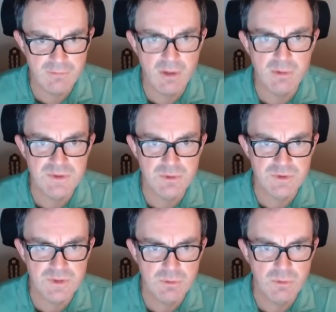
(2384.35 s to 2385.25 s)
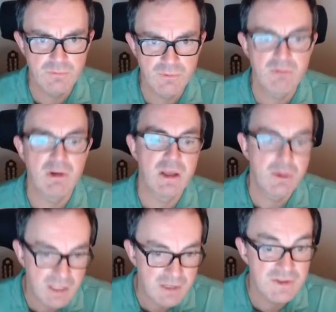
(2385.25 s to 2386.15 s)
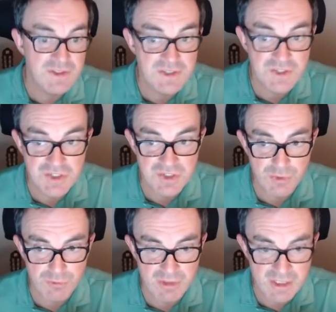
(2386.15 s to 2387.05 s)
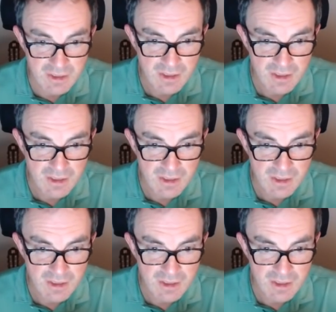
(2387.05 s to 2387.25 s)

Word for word: Oh, it's not 2 or 5. Right, okay, this is just a 3.